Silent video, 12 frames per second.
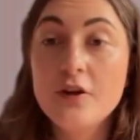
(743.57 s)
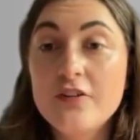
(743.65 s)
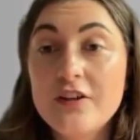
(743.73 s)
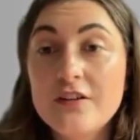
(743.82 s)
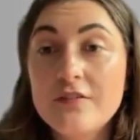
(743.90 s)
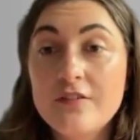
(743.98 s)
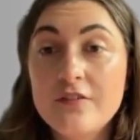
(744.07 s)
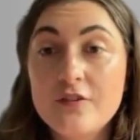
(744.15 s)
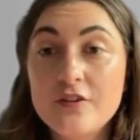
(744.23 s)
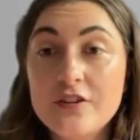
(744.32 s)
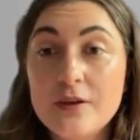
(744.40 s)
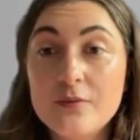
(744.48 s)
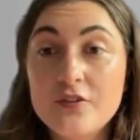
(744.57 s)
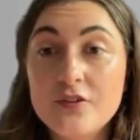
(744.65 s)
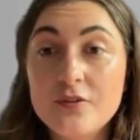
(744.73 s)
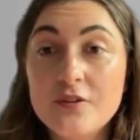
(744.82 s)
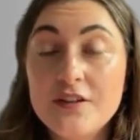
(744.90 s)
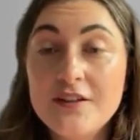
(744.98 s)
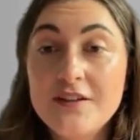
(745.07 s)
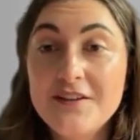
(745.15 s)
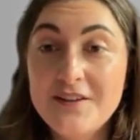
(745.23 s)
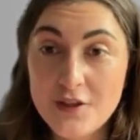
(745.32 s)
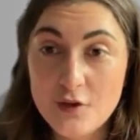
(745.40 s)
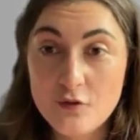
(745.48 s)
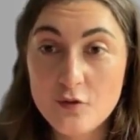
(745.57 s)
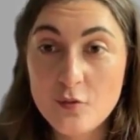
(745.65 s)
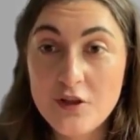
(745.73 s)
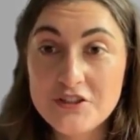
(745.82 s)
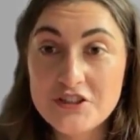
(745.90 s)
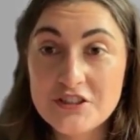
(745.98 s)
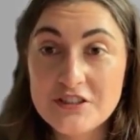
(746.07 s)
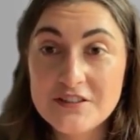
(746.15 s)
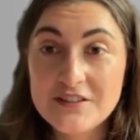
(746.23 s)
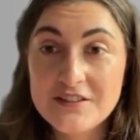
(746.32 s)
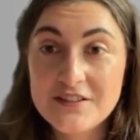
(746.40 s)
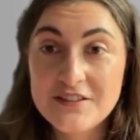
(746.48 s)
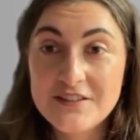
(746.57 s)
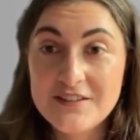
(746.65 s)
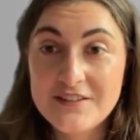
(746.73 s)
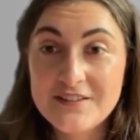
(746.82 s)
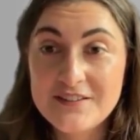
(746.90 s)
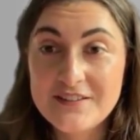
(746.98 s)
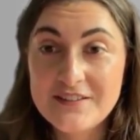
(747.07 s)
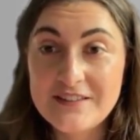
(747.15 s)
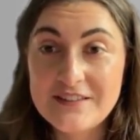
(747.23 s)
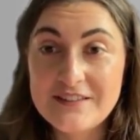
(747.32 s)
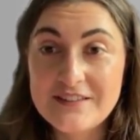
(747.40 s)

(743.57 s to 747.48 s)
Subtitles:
at the end of the first episode. Thank you for watching. This is